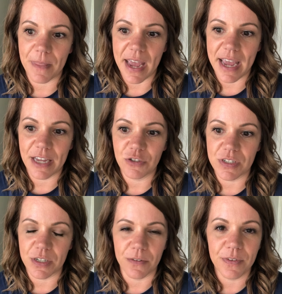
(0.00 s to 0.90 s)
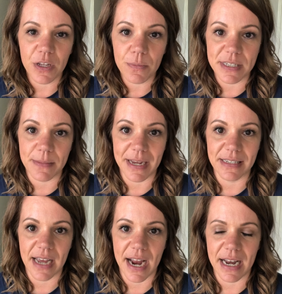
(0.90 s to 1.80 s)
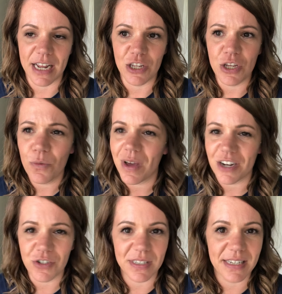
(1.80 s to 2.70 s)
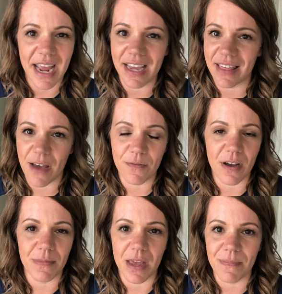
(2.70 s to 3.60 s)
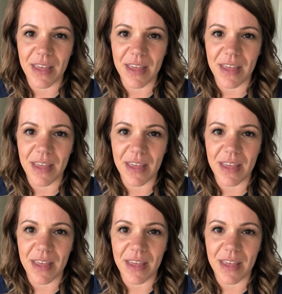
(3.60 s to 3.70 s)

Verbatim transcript: they just are filled with some anxiety and you want to just take that from them,